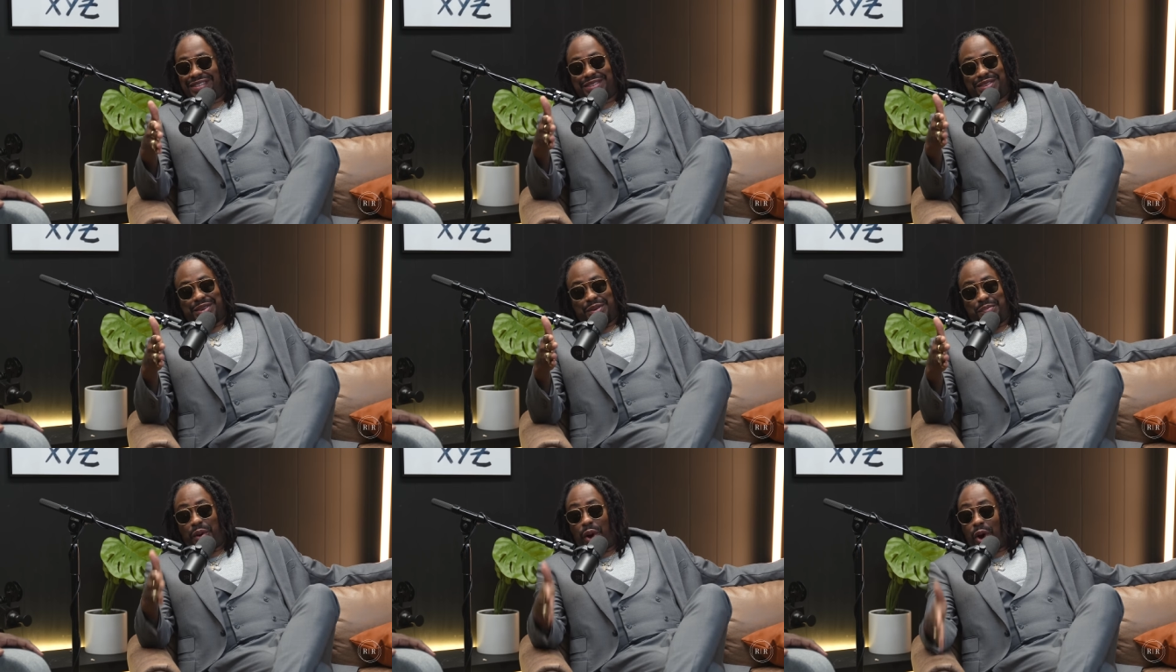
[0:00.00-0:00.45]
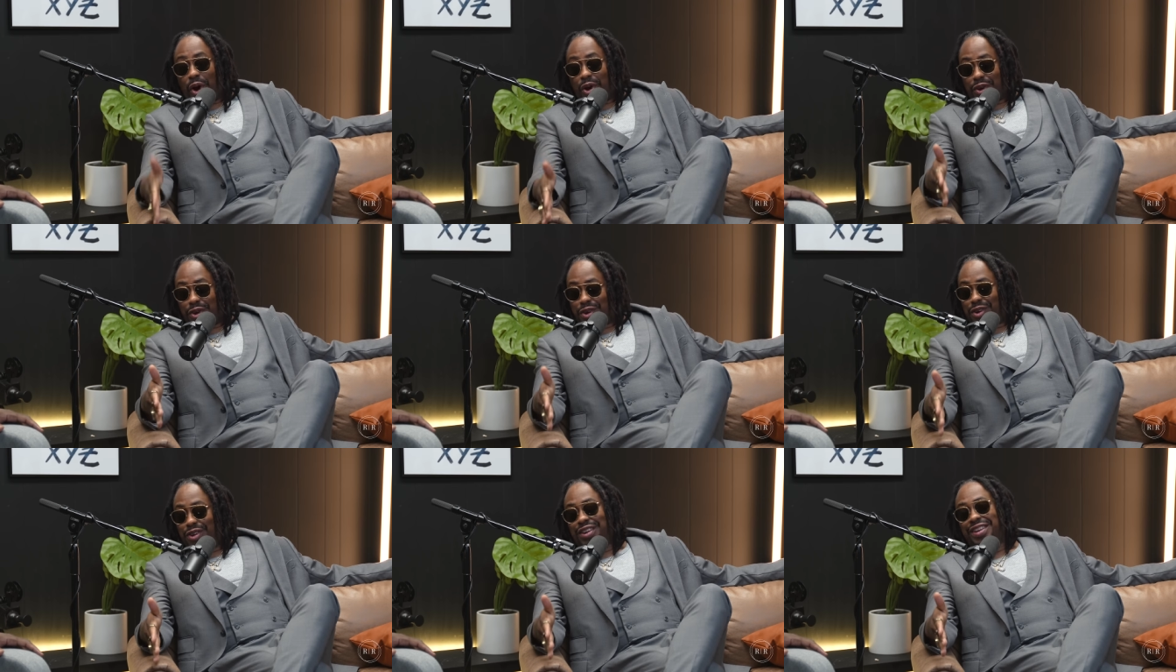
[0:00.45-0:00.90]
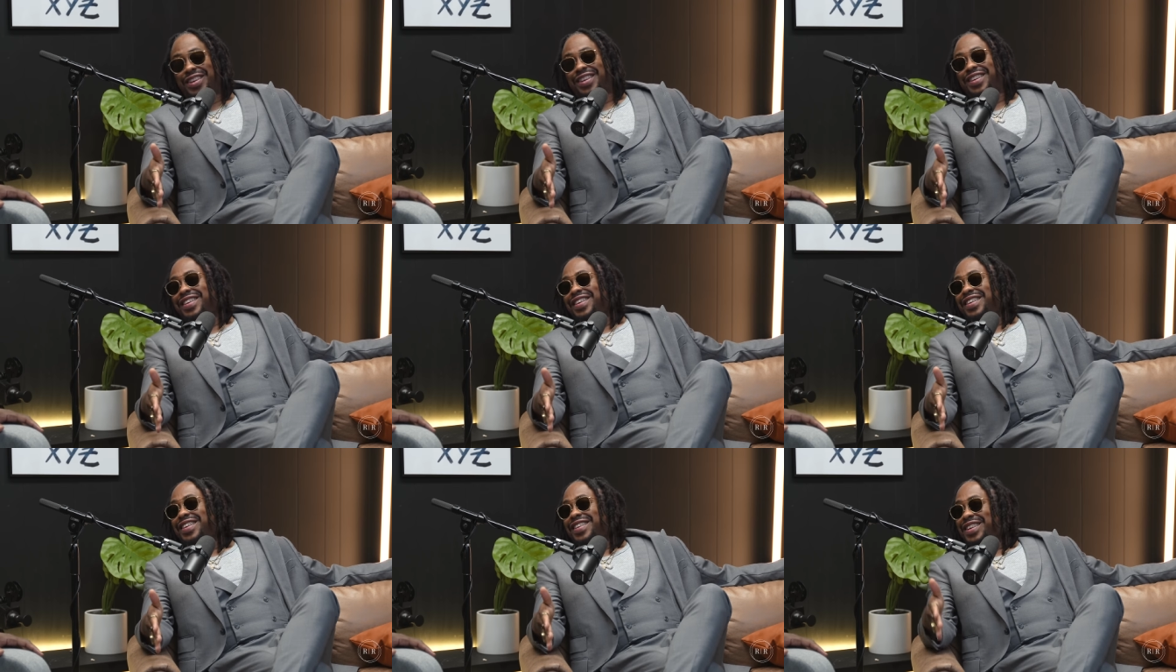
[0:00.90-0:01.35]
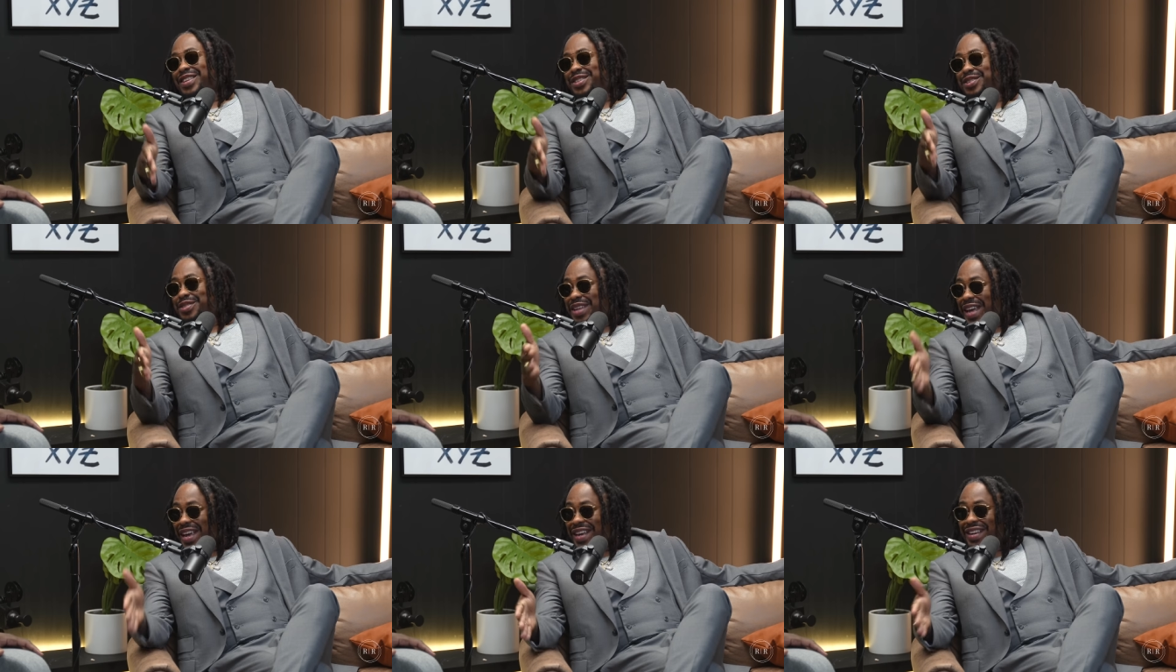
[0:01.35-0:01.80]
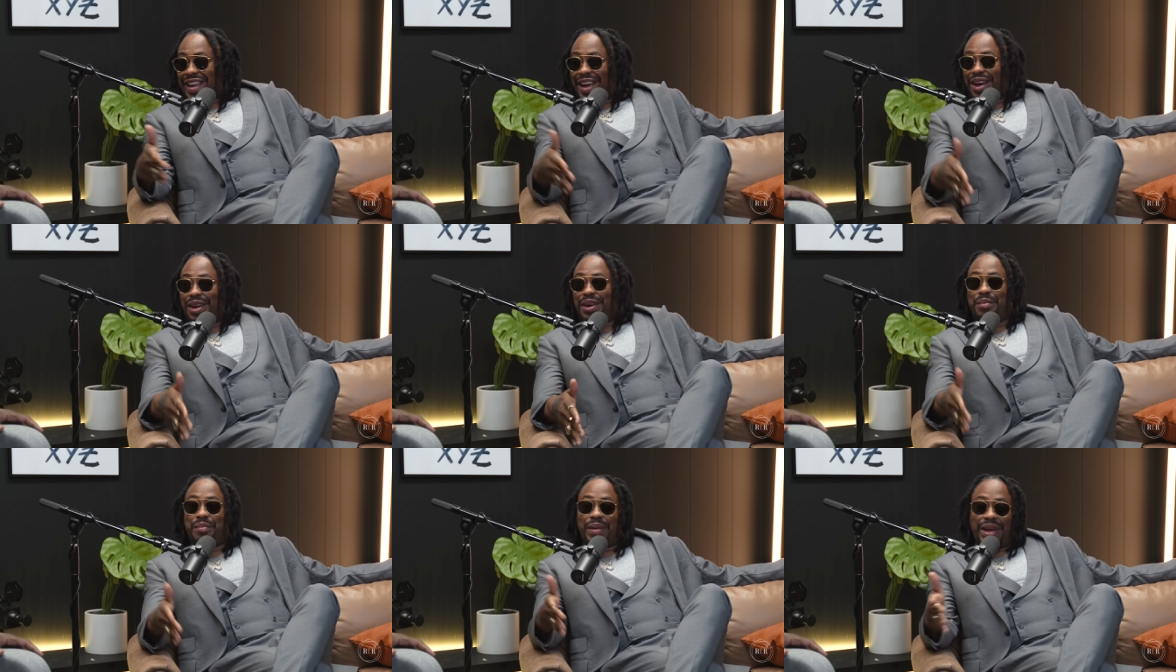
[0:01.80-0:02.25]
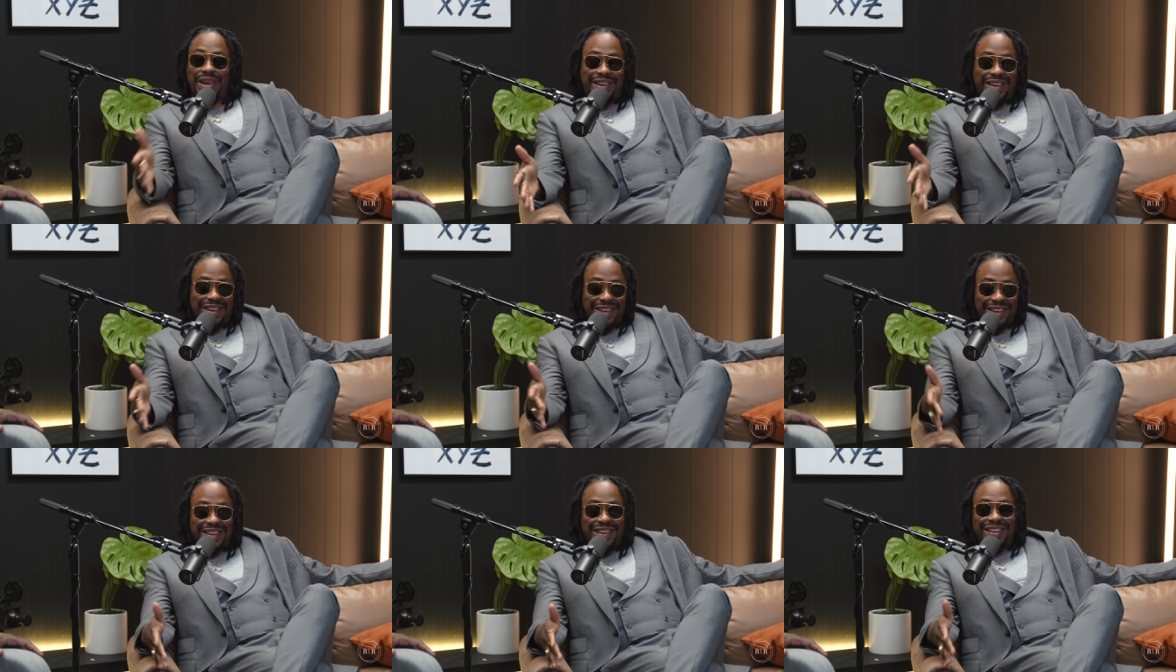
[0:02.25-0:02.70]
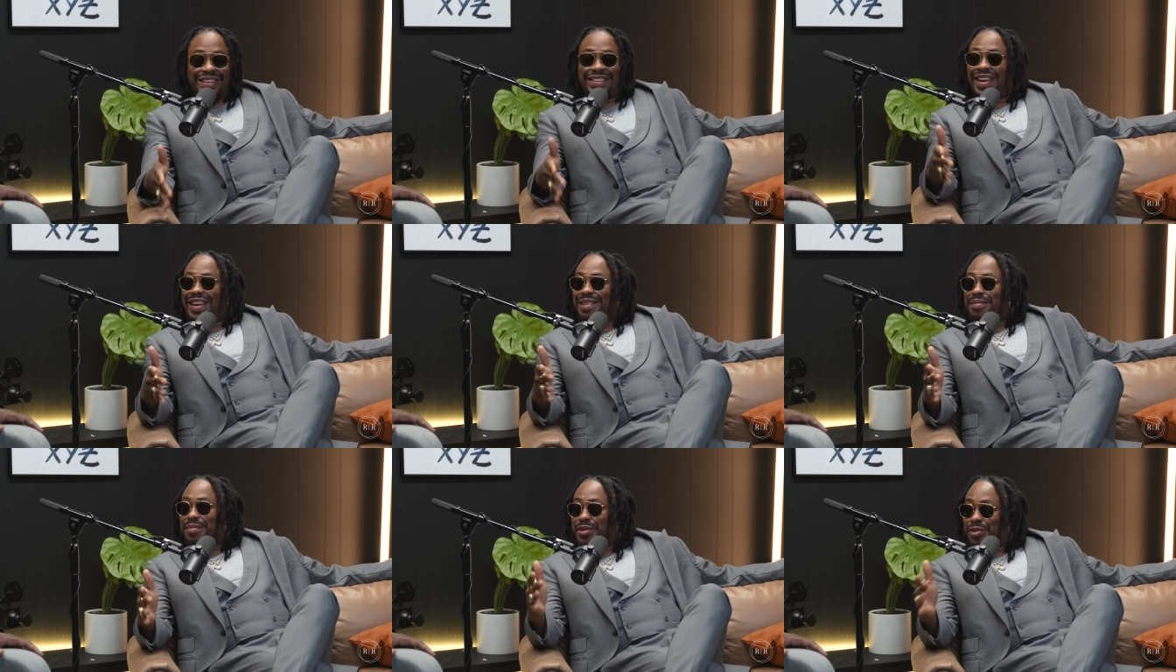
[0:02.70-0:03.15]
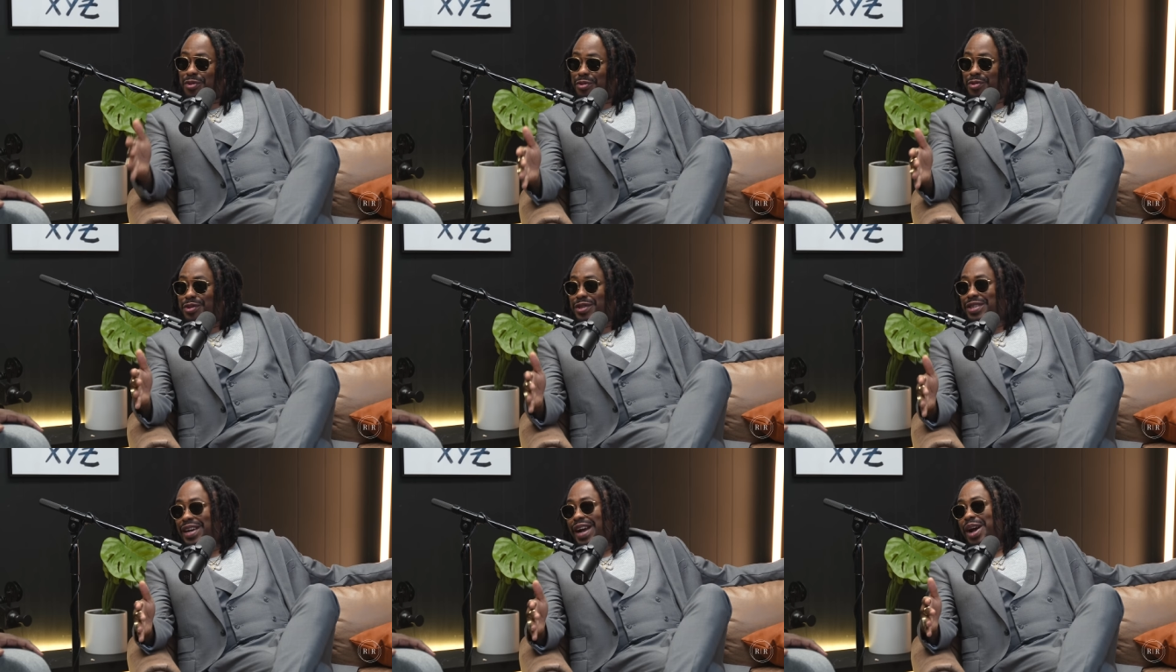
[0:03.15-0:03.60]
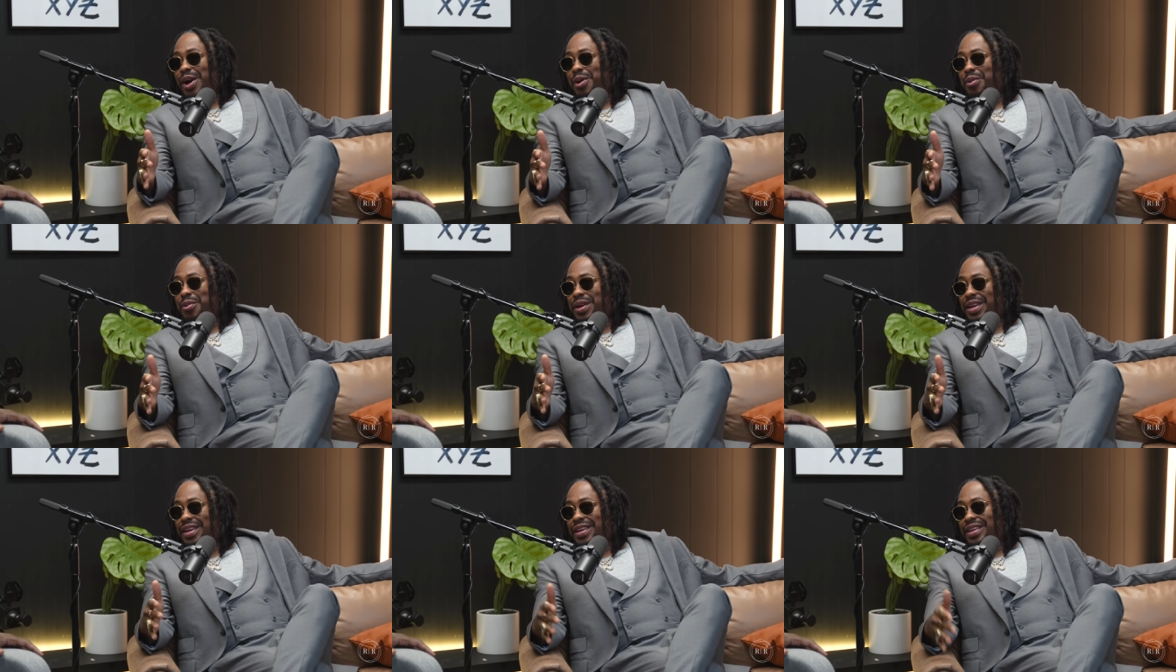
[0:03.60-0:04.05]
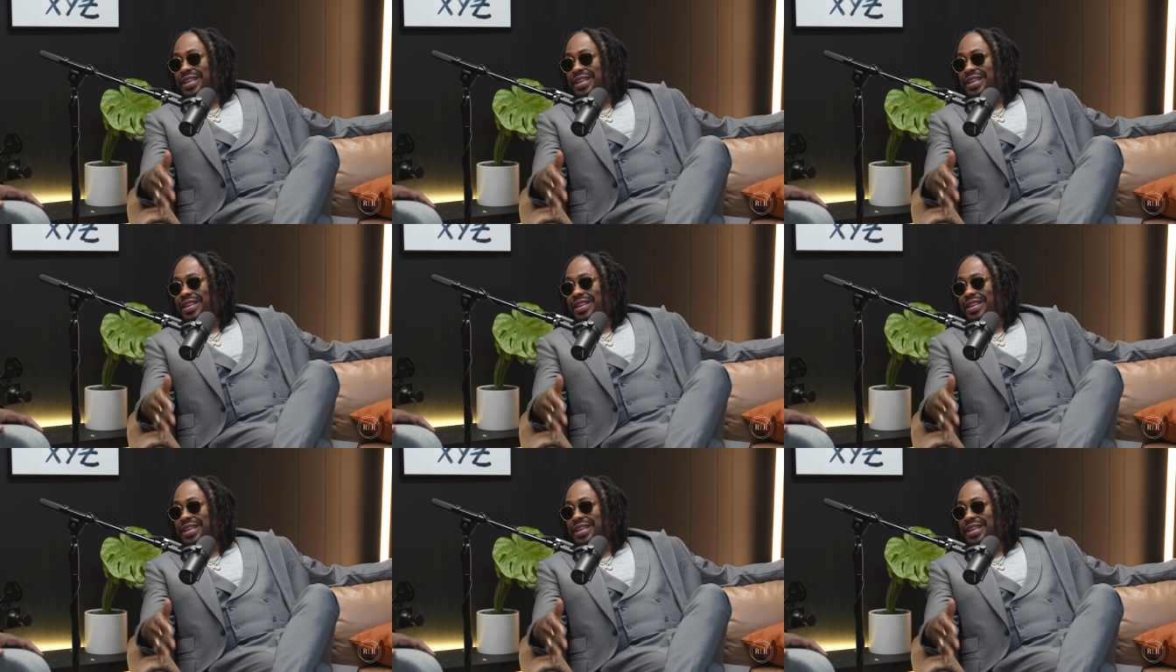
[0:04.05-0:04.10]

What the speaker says: your partner that you lay down and make that beautiful child with.